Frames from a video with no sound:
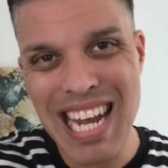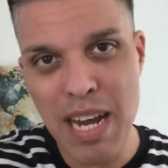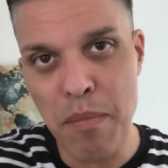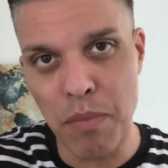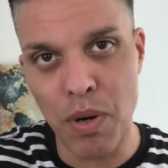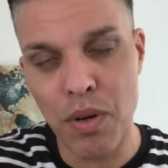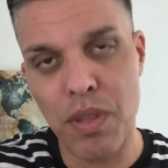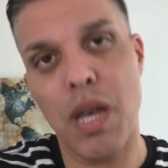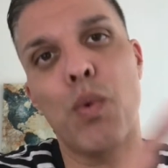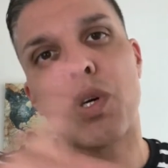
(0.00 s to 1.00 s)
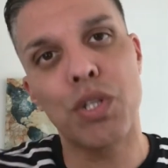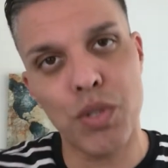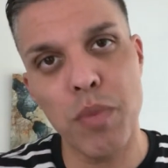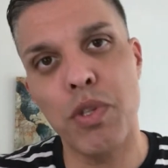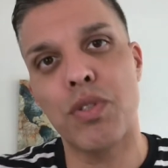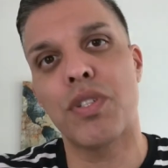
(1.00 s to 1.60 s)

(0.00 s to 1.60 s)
number that will contribute to